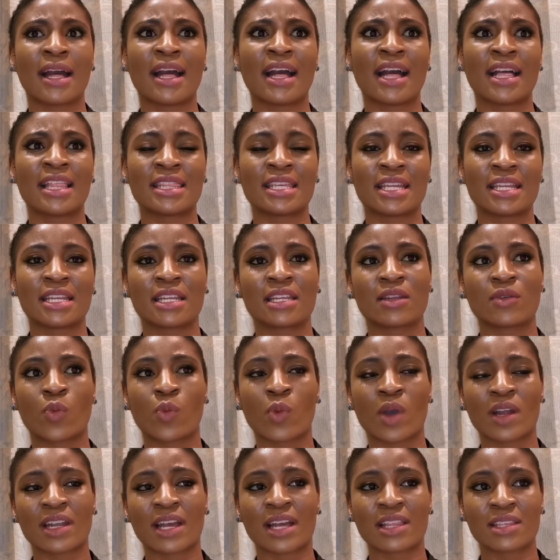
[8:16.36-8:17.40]
and then
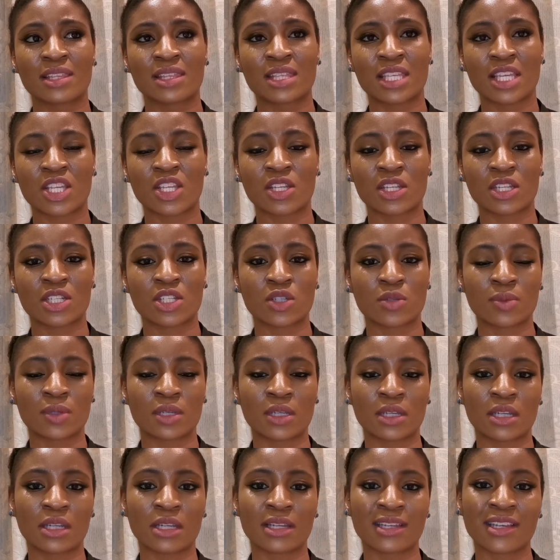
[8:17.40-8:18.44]
one other thing you need to
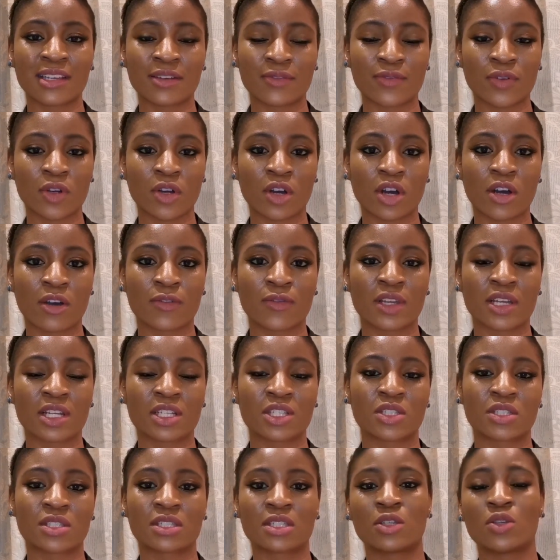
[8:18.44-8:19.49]
be careful of
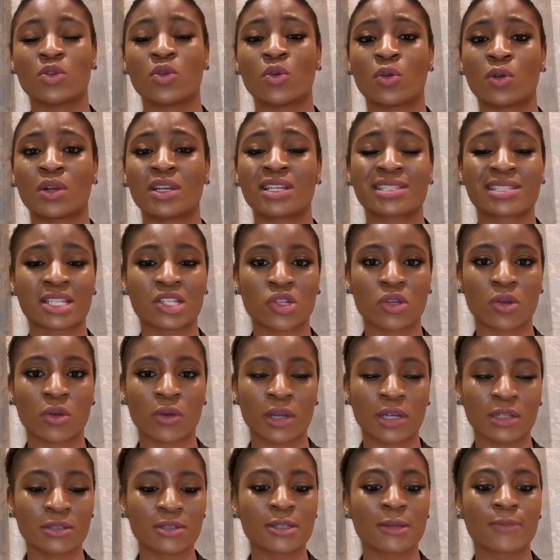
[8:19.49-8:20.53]
is your essential
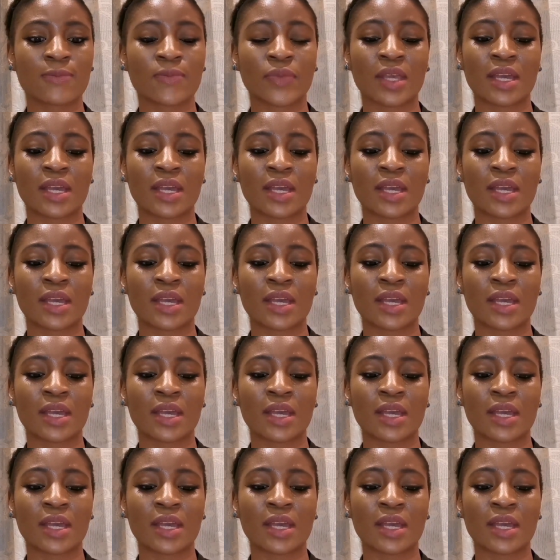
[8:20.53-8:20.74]
oils.